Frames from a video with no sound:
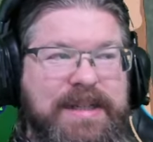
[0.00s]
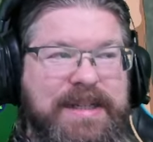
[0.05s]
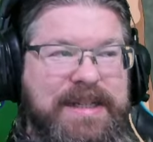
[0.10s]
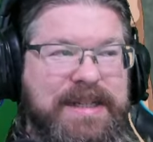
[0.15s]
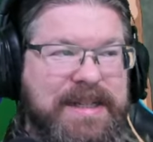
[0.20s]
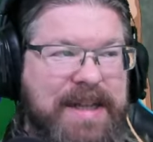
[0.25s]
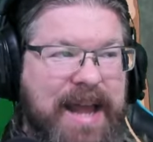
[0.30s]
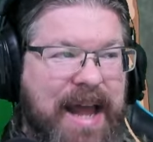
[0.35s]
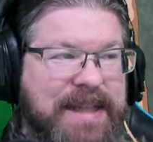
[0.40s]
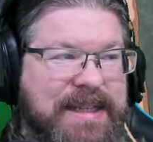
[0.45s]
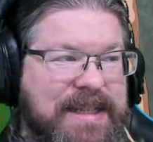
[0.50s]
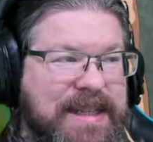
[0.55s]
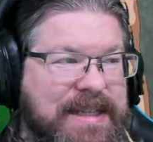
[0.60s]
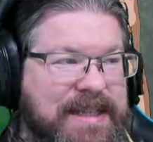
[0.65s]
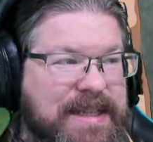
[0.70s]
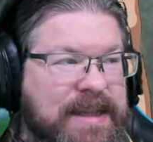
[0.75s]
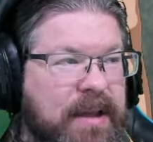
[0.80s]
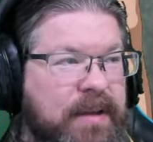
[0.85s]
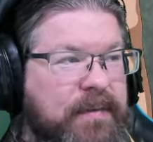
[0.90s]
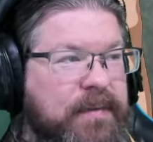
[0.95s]
not sit
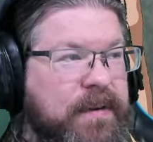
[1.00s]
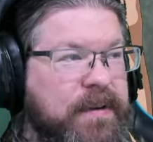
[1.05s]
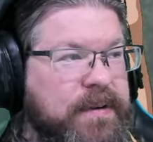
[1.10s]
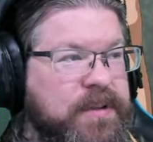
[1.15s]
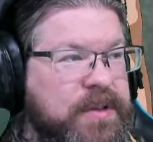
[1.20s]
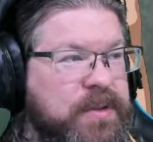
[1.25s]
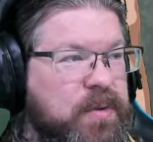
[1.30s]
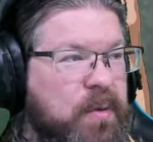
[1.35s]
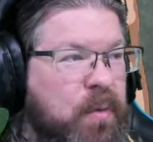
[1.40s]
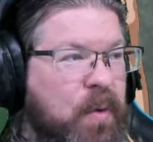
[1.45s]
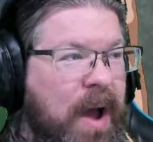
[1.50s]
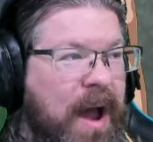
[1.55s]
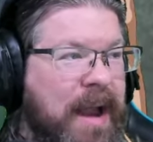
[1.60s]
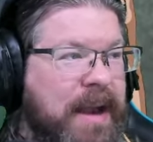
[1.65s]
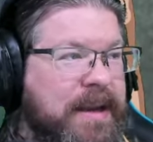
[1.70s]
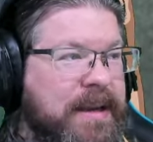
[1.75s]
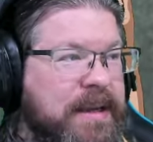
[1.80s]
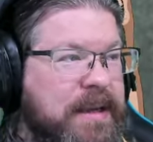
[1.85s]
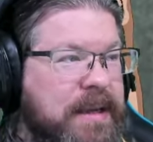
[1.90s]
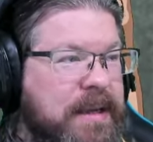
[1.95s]
still for squat.
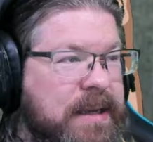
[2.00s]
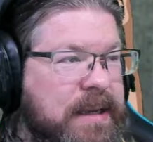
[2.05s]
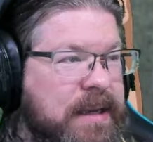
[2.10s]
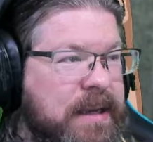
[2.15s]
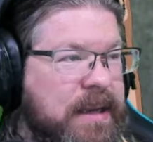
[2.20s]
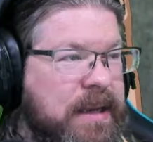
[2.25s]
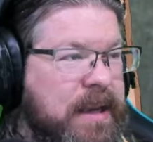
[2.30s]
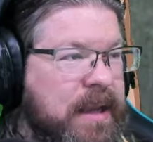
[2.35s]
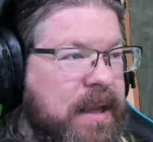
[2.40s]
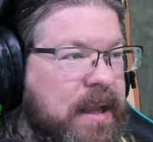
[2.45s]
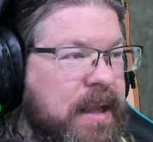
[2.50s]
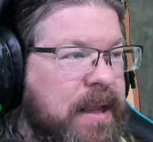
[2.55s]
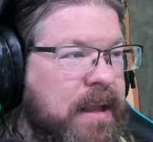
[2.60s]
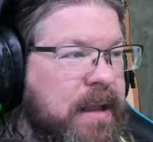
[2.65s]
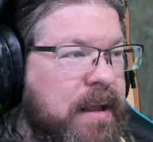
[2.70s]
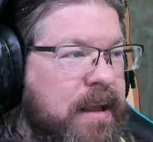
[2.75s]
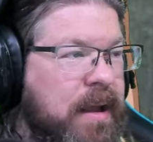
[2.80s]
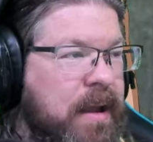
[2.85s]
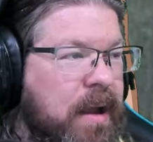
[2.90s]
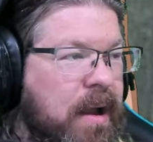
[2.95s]

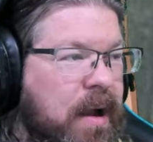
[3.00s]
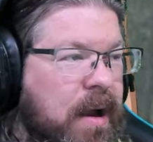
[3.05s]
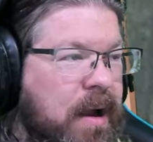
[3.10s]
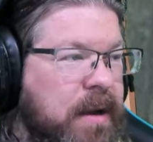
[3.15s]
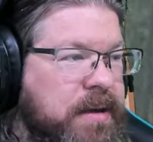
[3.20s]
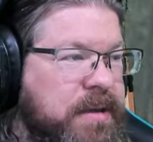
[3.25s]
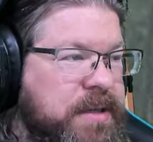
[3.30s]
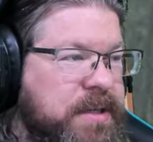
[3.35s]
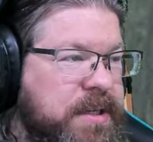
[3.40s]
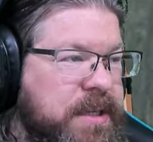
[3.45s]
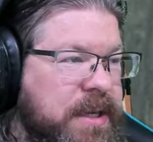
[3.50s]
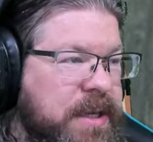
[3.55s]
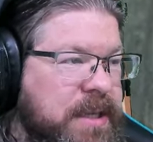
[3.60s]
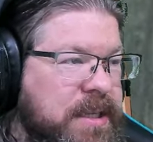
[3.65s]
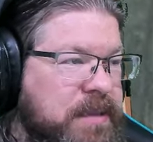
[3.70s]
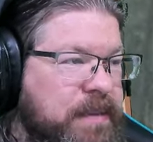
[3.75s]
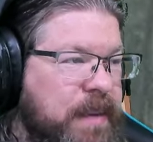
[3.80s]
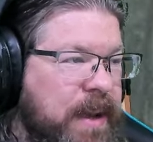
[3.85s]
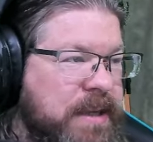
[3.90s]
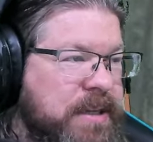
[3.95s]
All right, she
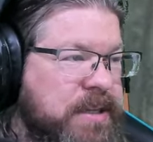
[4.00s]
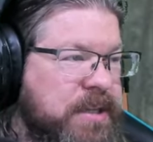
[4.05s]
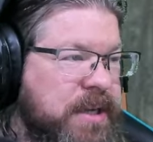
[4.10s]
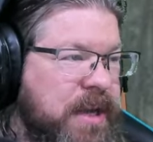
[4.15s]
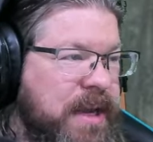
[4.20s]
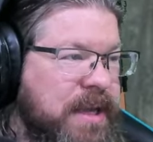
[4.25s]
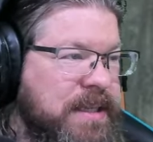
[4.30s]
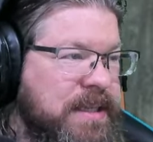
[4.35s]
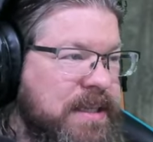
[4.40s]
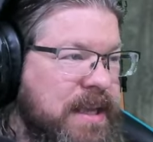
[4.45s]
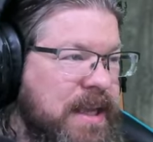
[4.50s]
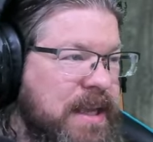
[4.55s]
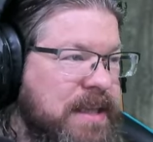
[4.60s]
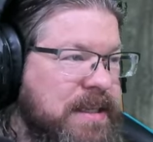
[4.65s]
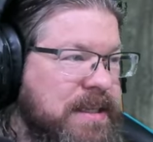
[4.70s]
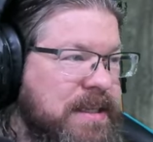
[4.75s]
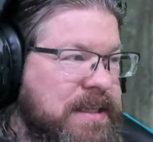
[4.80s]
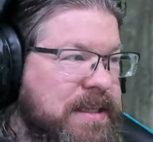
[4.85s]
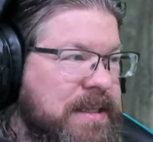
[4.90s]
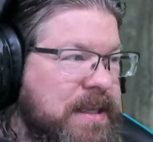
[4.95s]
is about to chase
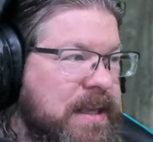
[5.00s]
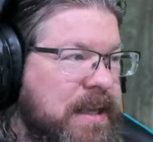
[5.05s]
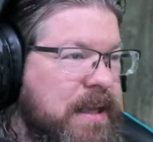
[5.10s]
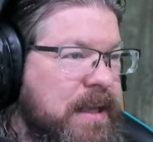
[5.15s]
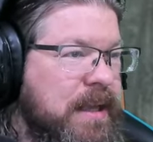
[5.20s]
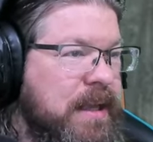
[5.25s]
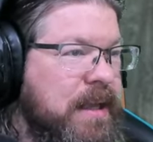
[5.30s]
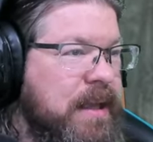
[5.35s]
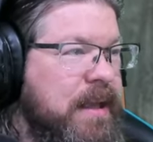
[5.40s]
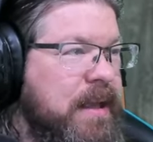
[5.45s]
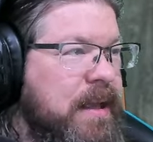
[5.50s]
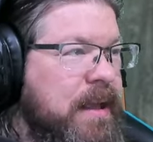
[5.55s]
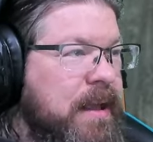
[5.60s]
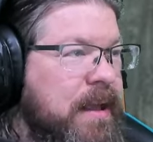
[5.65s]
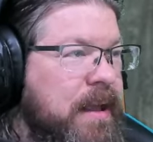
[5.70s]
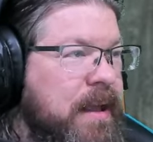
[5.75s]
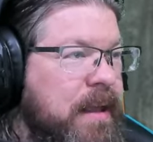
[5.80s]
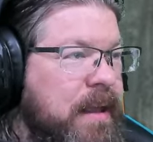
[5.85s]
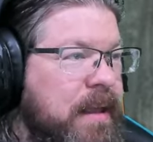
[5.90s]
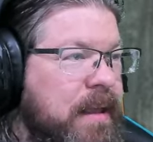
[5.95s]
us.
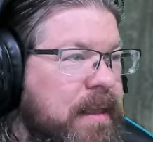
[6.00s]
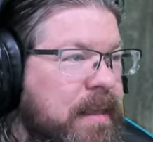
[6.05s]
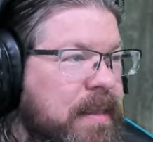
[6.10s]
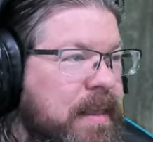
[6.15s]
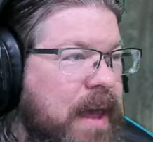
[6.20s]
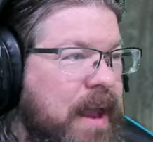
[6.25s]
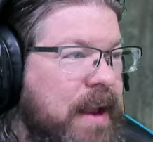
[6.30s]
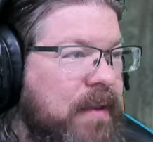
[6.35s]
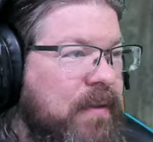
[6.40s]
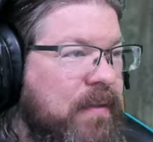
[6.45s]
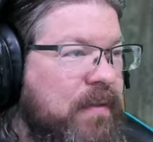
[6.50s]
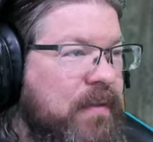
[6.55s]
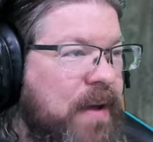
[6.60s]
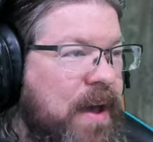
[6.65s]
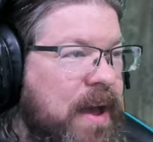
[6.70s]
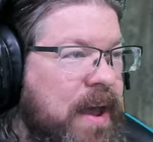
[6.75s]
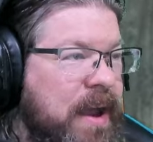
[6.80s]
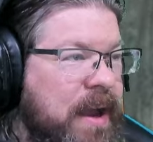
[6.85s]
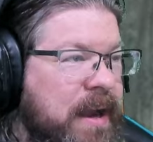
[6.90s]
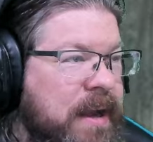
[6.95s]
That is
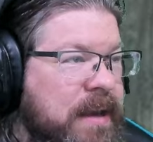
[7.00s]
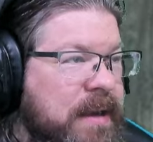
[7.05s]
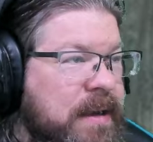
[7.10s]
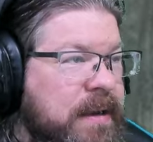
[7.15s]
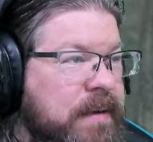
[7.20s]
fine.